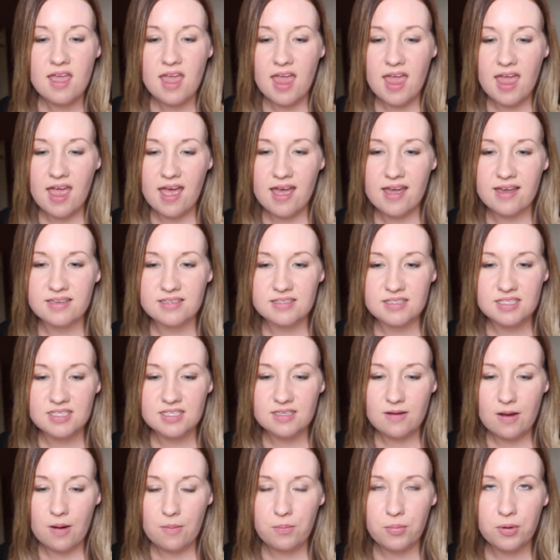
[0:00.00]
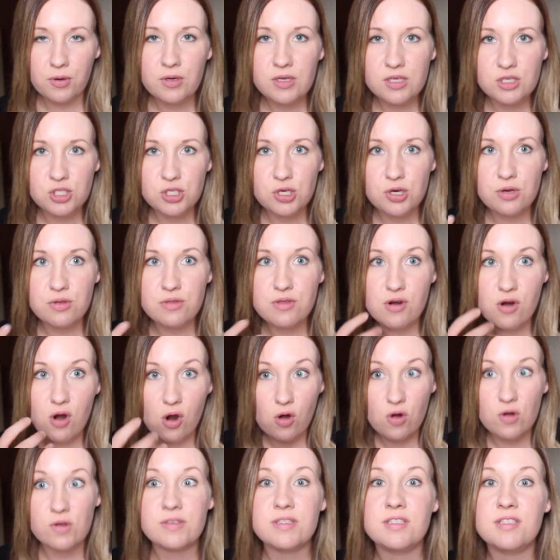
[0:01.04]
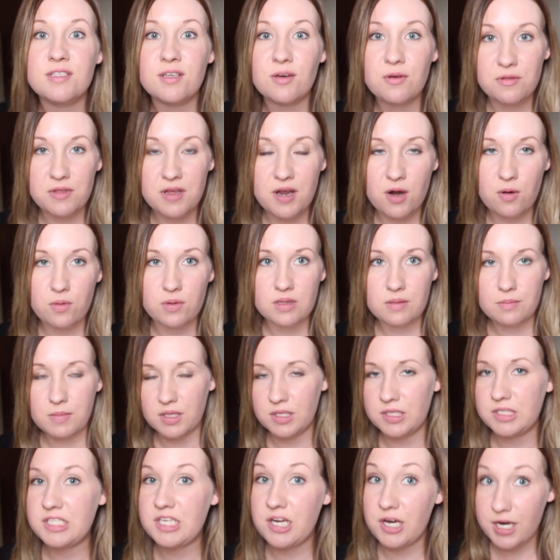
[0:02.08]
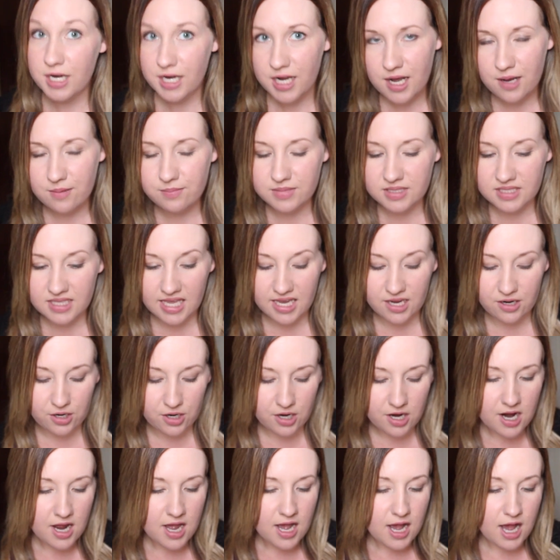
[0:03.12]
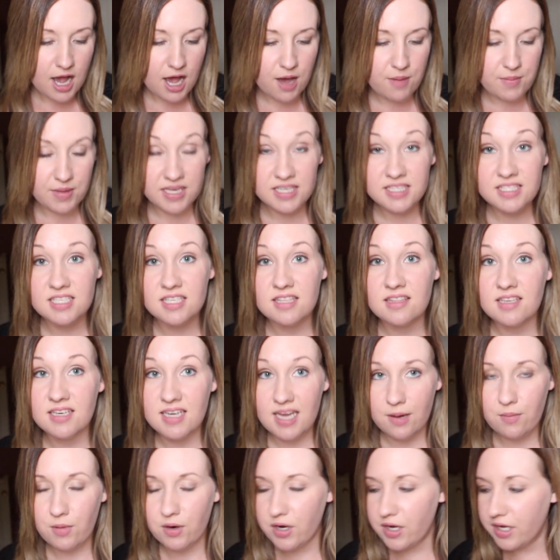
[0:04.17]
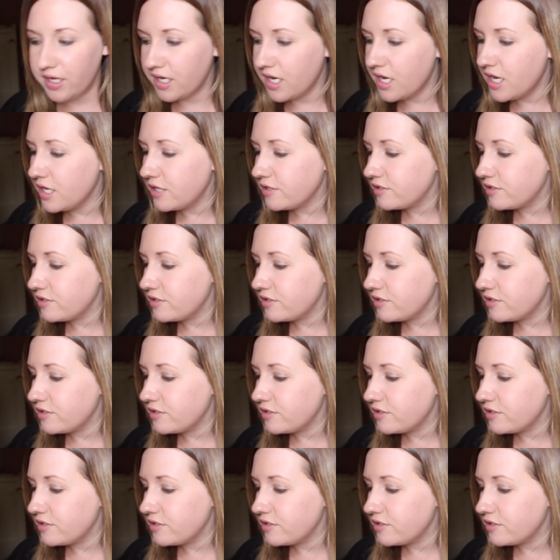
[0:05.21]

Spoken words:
and I'm pretty sure they're all still there when the military comes later into the neighborhood.